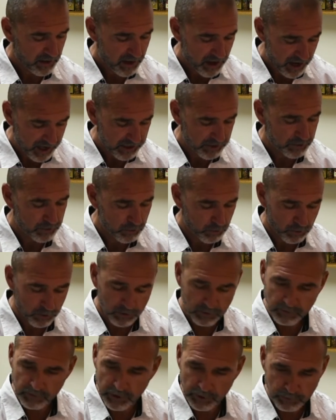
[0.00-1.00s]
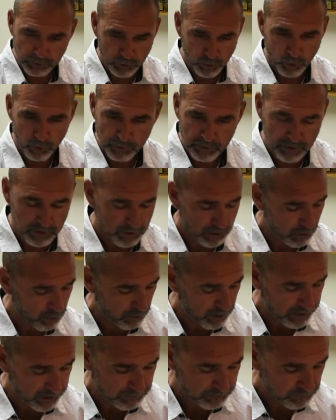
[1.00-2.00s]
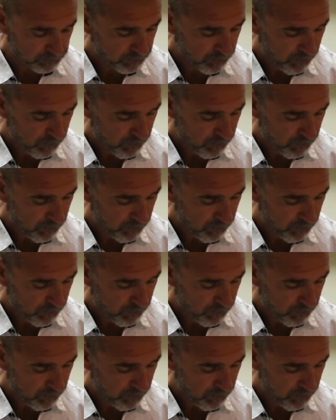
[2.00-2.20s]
Einkorn absorbs slowly.